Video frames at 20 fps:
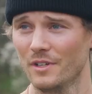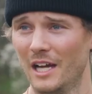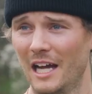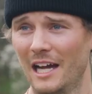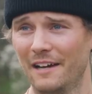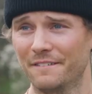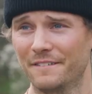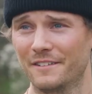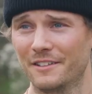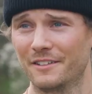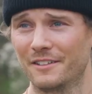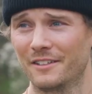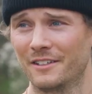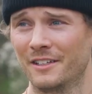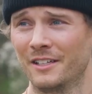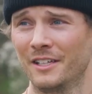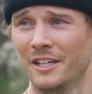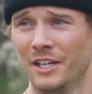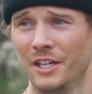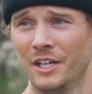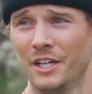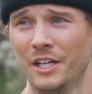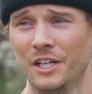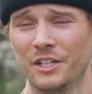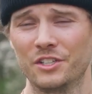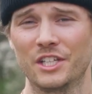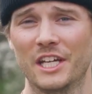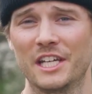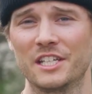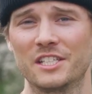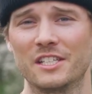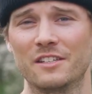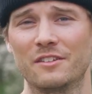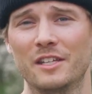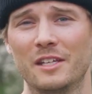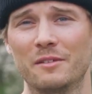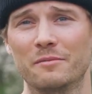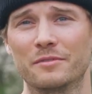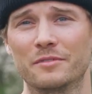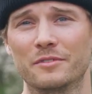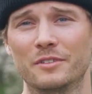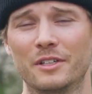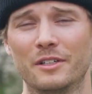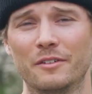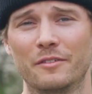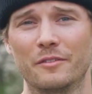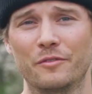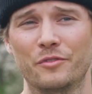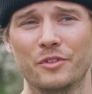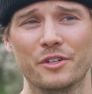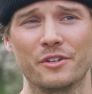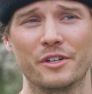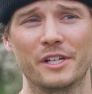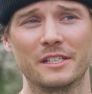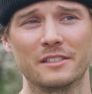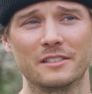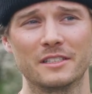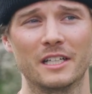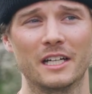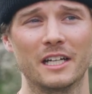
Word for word: After changing team for a few years.